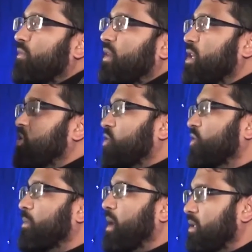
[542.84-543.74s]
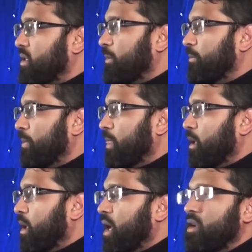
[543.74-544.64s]
oath of allegiance to the Mahdi.
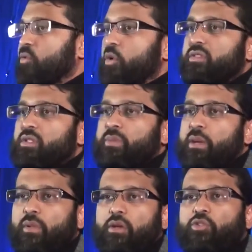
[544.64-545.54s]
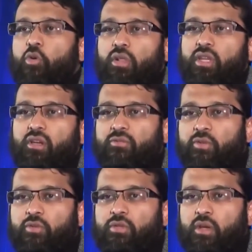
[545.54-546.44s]
And of course the people are totally
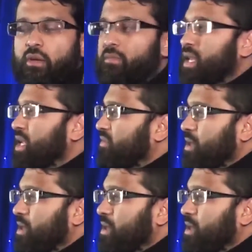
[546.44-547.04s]
confused. Many